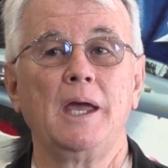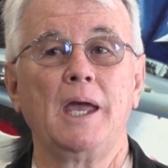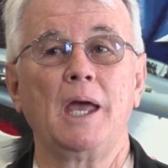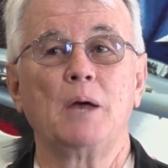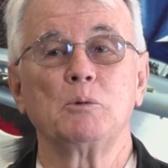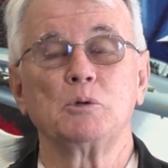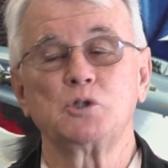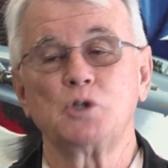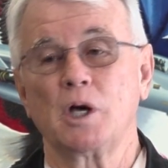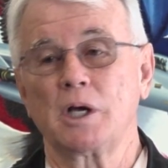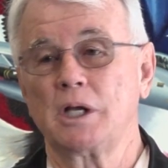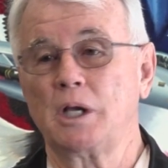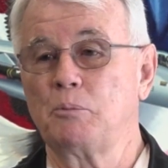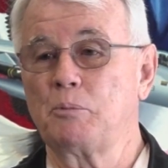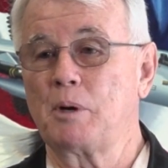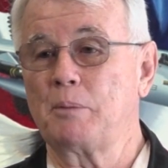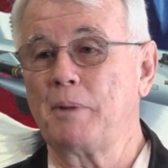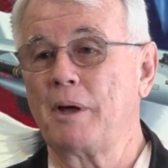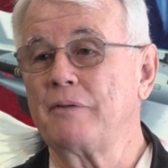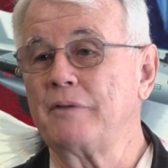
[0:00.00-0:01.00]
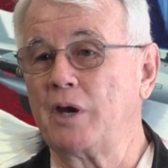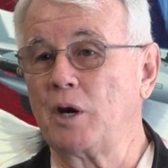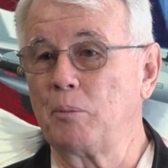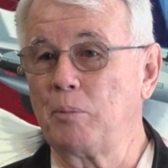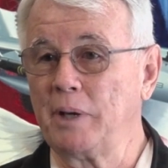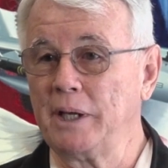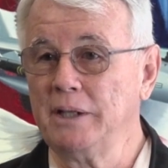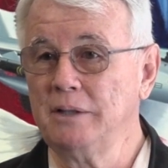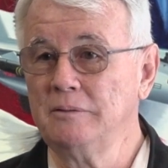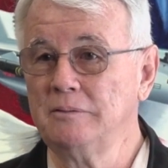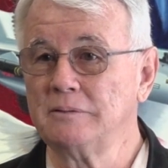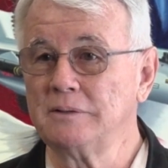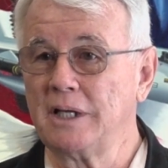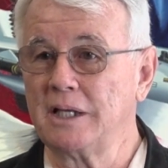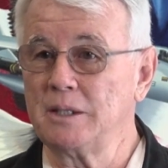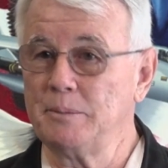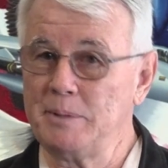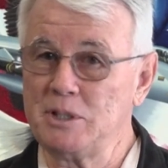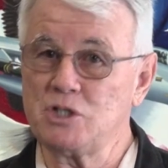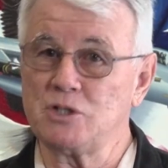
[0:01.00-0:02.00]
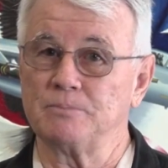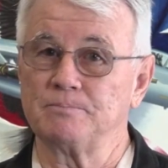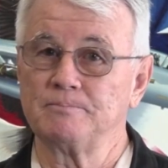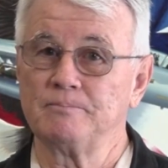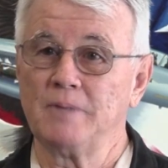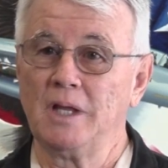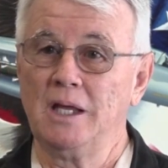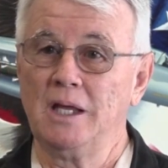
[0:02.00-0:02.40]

And we'll talk a little bit about the airplane and the mission.